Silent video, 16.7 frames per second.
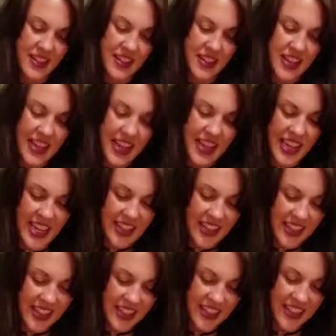I hate
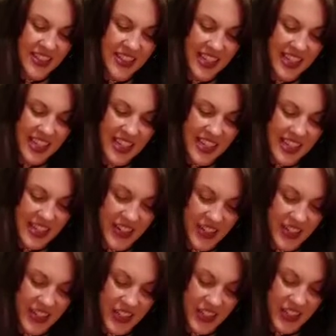that clinging
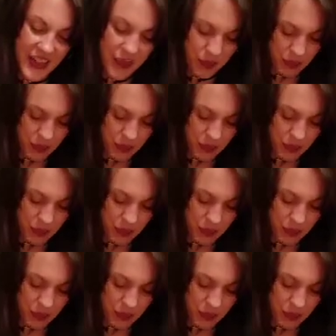energy.